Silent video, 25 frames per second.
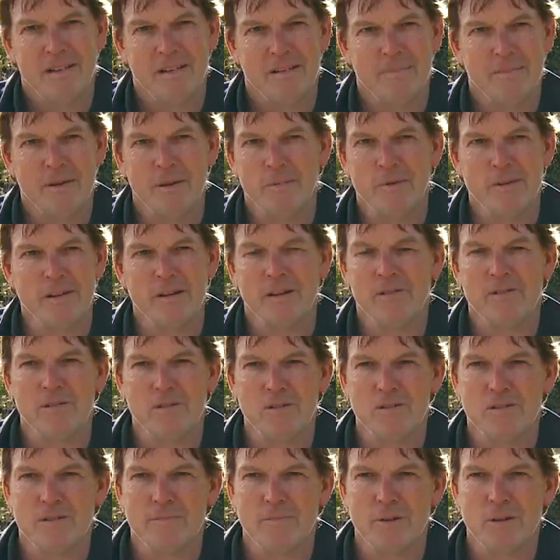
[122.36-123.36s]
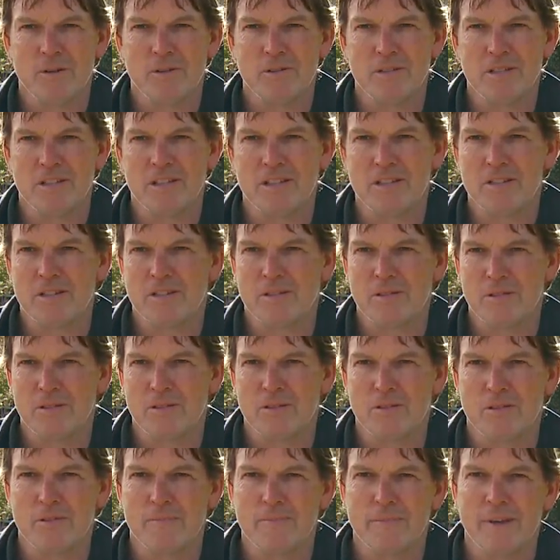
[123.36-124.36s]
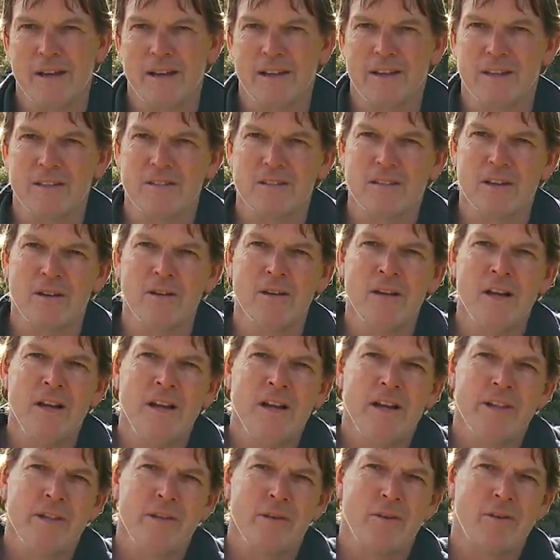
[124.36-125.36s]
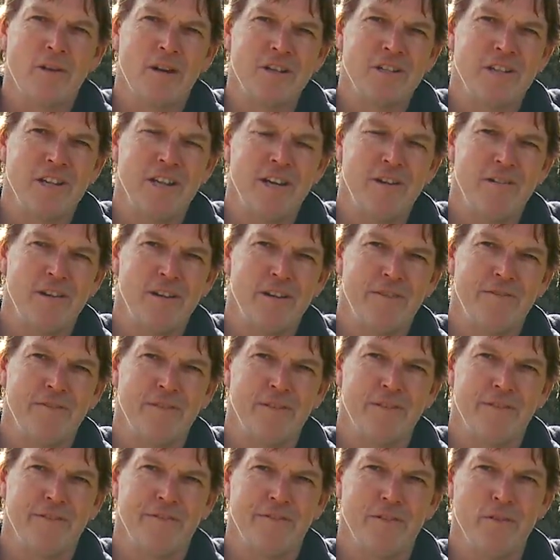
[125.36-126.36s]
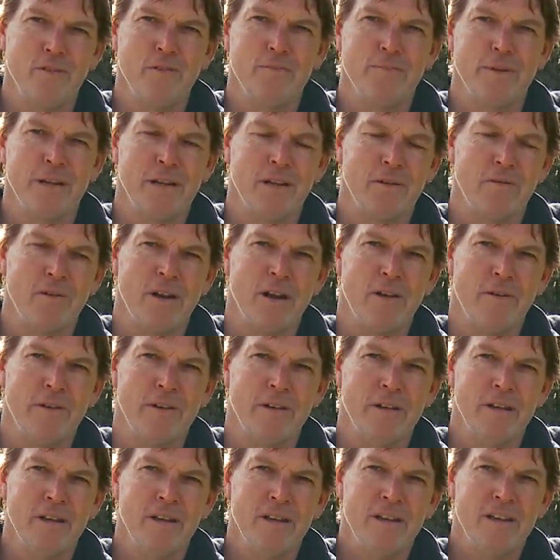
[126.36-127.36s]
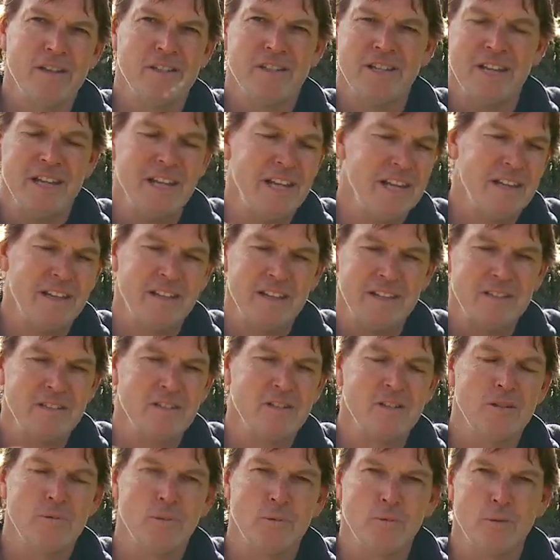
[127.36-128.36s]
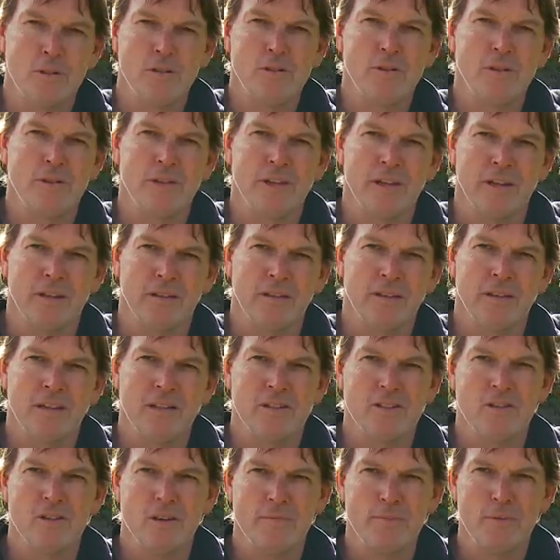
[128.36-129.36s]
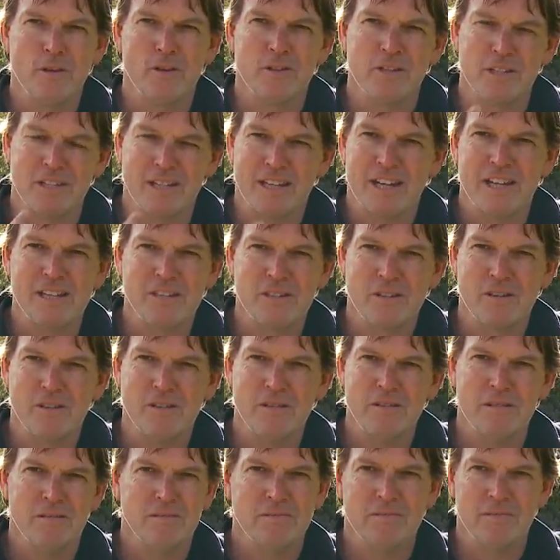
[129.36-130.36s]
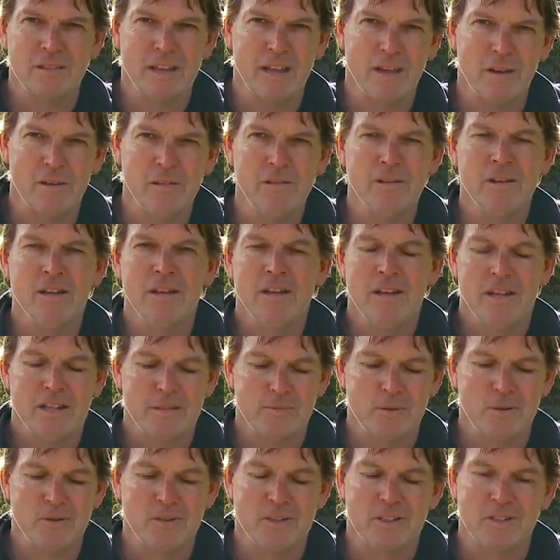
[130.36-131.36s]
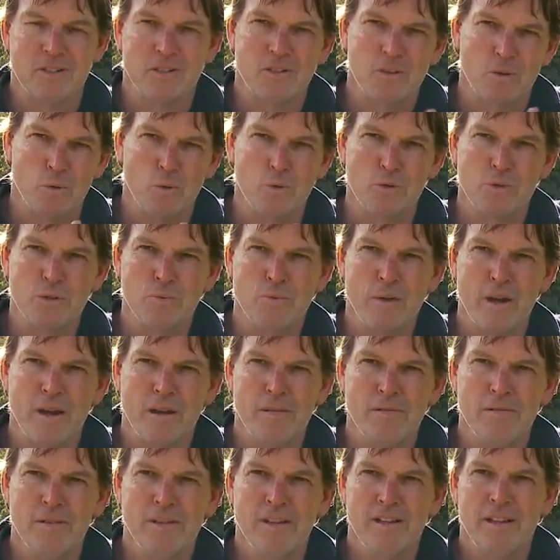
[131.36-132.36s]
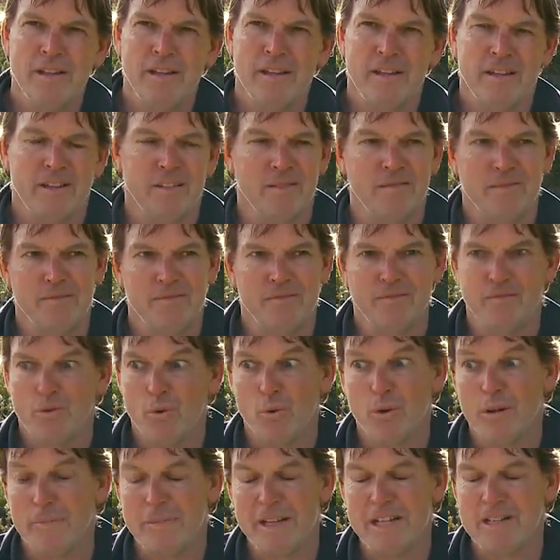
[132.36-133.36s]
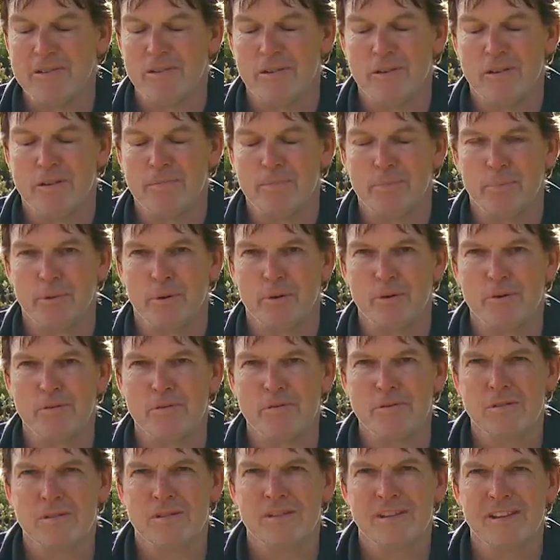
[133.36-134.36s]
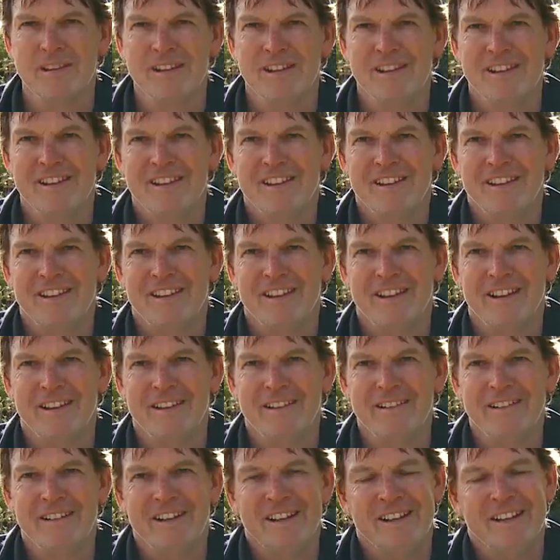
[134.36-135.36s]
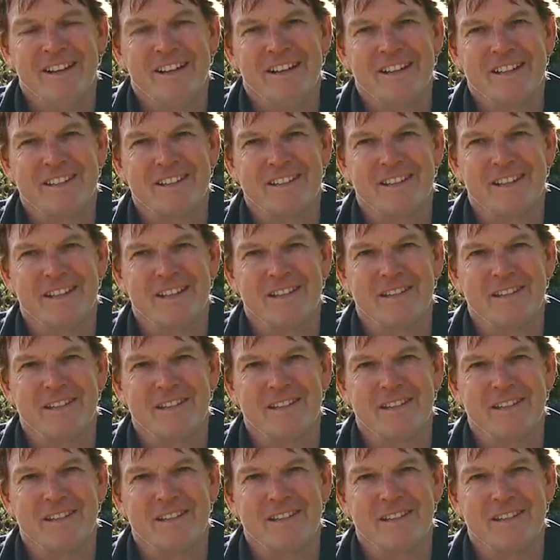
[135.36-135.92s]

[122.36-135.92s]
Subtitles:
but we don't use them because it doesn't suit the supermarket. So the criteria for the food being grown isn't anything to do with what you'd think. It's not because it tastes good, no. It's because it stores well, it can fall a metre and not bruise. You know, it's